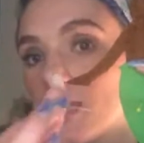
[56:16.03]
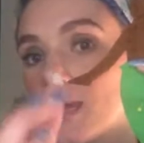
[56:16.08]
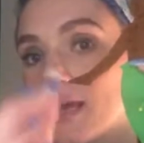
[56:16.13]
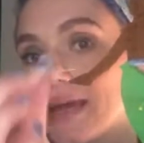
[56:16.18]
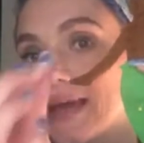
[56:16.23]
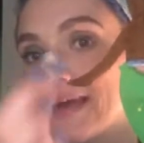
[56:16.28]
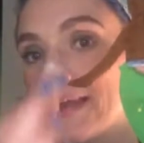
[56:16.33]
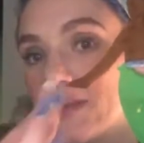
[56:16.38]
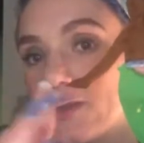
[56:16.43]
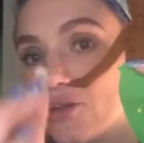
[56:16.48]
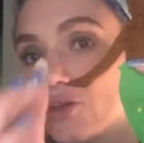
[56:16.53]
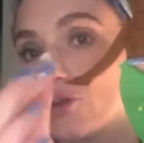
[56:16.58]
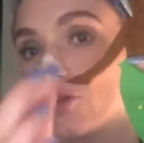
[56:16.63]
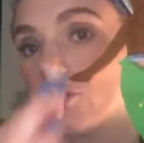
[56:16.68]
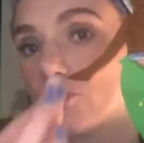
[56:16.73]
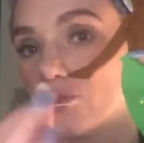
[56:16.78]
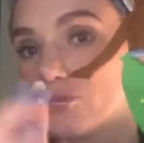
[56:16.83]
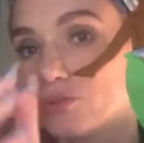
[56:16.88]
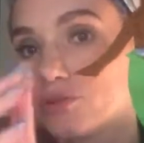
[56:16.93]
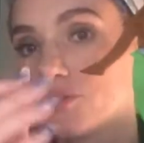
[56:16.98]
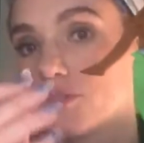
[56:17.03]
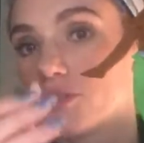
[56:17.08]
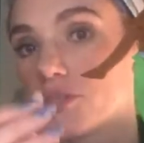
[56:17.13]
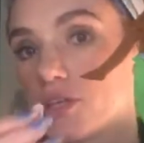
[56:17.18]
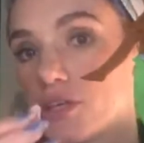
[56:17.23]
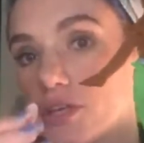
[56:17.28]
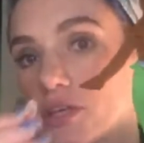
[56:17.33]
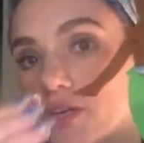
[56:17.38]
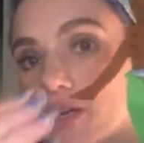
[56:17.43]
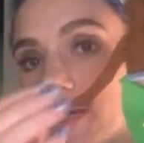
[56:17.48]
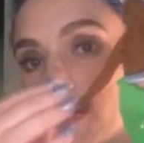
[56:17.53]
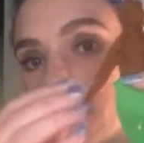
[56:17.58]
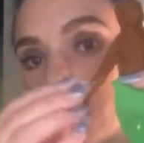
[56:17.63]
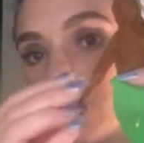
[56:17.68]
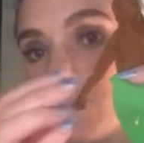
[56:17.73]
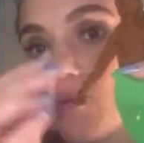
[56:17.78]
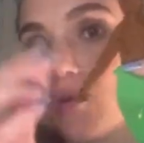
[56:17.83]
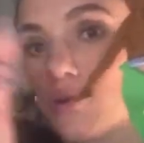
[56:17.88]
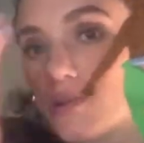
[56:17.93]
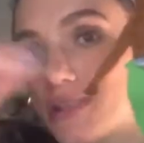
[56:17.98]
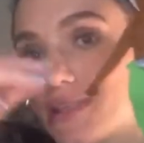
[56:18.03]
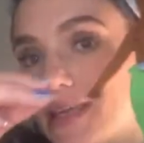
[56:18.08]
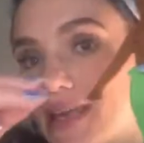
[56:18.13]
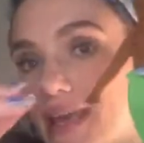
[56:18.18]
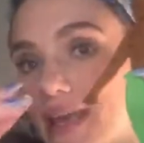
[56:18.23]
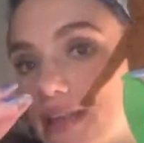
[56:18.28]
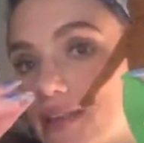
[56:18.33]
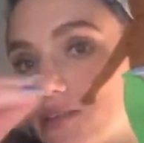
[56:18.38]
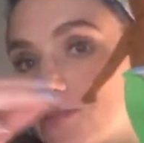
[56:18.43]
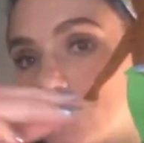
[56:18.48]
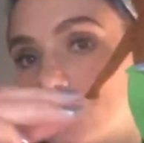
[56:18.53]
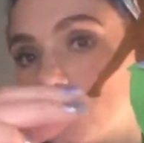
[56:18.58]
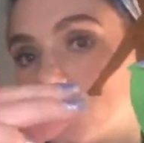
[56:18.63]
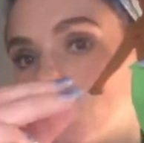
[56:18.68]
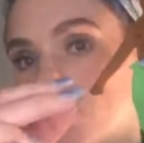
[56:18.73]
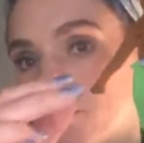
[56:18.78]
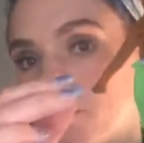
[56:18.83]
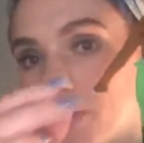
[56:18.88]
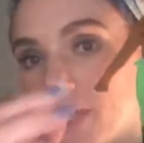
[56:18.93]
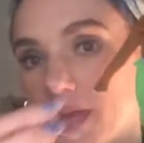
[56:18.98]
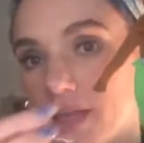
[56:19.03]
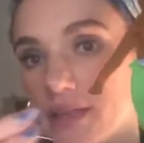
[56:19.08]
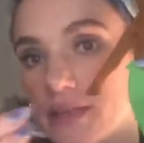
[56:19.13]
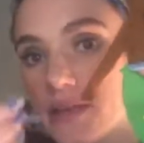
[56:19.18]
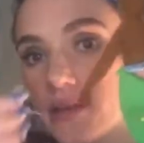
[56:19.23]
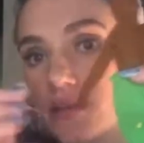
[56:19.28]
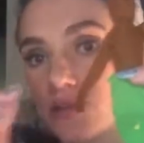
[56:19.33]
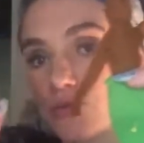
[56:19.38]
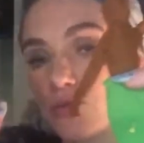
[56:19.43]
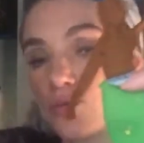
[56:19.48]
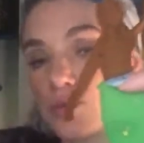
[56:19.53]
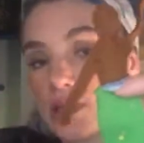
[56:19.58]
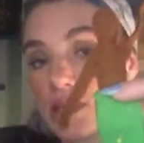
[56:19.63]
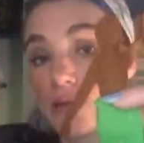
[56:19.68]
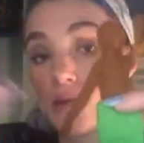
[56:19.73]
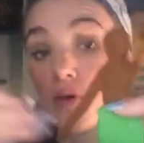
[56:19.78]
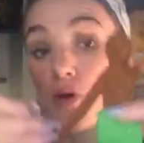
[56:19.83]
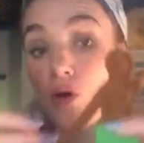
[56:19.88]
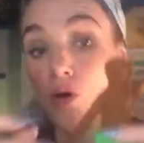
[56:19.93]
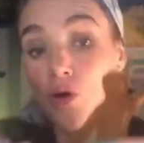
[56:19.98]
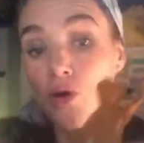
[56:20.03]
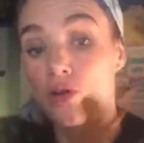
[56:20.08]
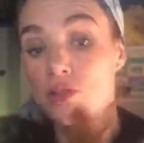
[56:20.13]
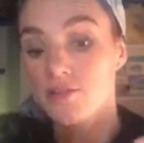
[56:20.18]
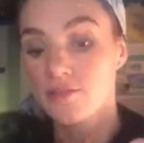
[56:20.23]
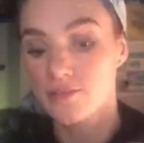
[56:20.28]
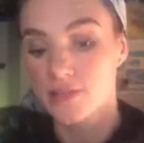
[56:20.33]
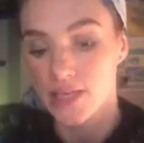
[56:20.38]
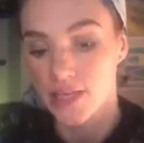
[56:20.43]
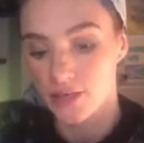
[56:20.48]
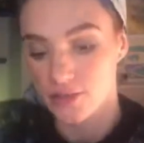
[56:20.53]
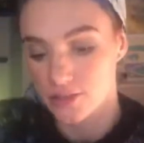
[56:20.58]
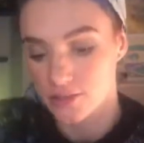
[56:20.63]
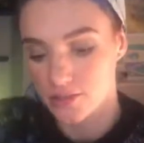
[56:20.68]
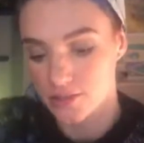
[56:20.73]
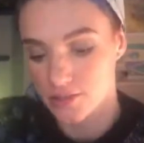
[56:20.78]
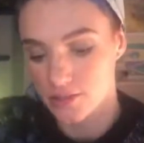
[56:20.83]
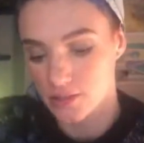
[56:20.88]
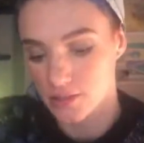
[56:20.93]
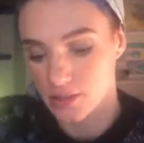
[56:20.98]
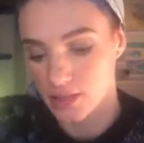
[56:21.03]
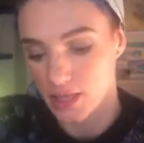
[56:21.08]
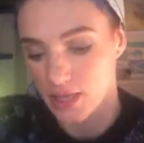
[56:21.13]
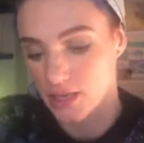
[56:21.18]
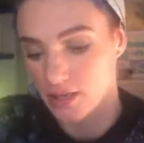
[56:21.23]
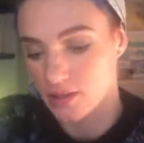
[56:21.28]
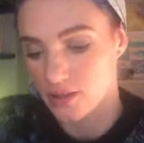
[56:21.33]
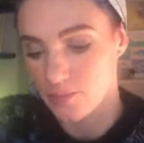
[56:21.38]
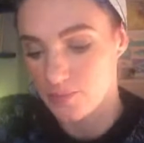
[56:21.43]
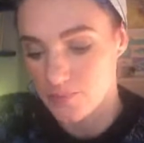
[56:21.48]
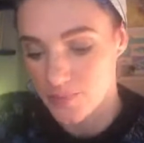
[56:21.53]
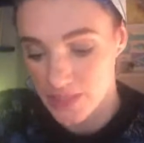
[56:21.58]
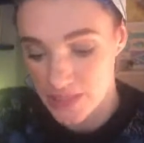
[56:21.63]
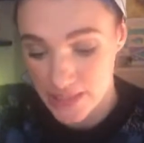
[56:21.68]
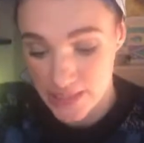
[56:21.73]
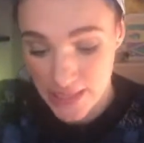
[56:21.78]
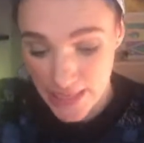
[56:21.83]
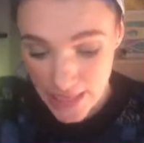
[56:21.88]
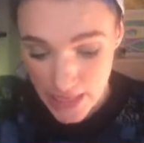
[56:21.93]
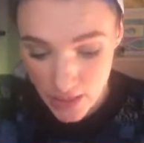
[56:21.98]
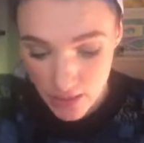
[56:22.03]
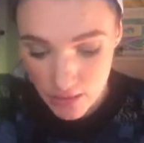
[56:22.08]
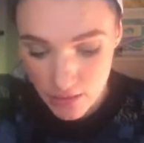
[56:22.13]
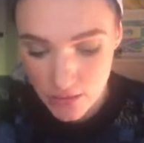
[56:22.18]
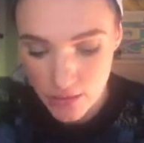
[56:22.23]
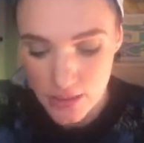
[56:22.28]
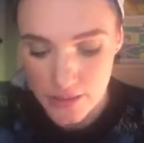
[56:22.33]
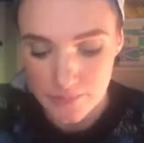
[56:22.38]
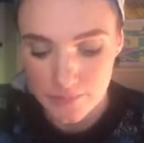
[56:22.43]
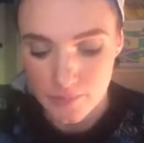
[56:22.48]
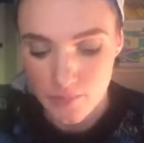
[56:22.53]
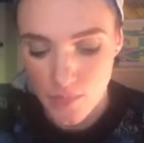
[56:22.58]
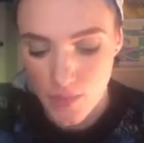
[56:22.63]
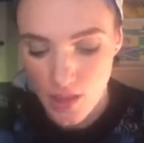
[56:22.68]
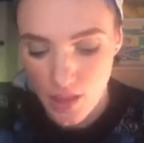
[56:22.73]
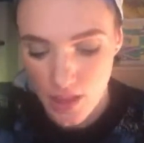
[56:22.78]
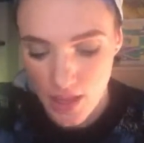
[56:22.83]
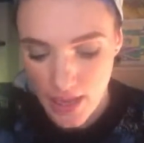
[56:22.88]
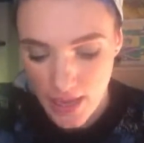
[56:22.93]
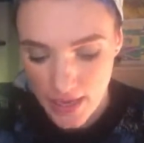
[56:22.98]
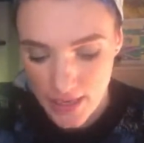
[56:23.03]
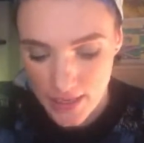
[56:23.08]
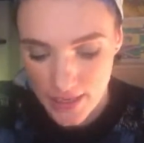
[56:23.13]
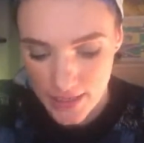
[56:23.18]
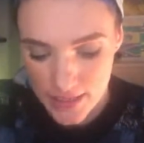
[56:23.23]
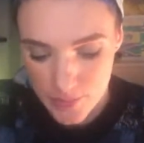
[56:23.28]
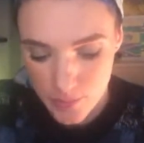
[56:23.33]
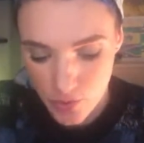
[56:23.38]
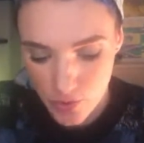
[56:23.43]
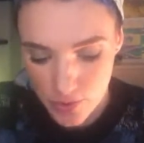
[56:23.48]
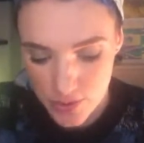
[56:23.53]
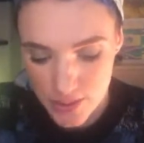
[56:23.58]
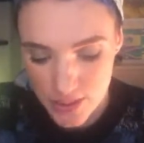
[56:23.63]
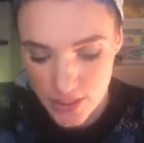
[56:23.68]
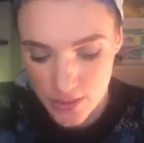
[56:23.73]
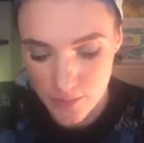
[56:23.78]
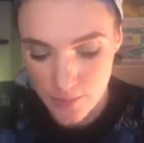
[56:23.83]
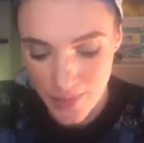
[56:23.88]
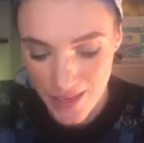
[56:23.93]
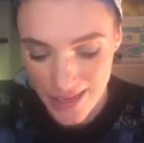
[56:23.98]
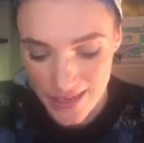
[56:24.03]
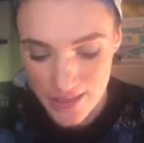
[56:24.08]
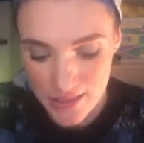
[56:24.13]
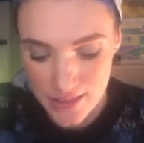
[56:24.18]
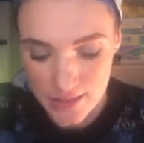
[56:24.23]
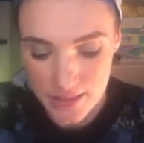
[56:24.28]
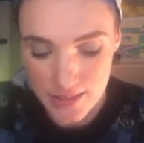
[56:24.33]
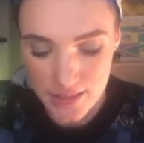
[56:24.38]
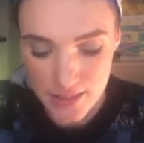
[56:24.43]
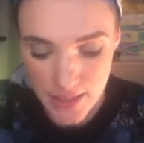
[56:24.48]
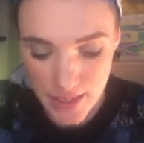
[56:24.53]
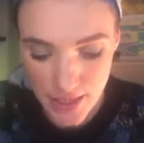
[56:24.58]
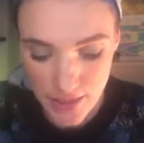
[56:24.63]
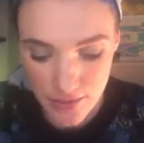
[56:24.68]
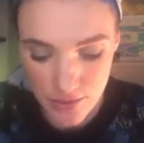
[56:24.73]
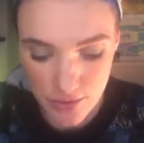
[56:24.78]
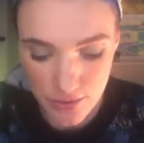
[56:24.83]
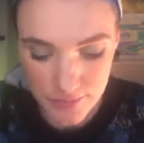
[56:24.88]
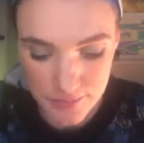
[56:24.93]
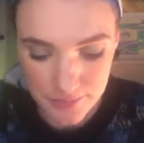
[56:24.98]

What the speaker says: and include his body into the pin, so all the layers, like the tail and his body pinned together.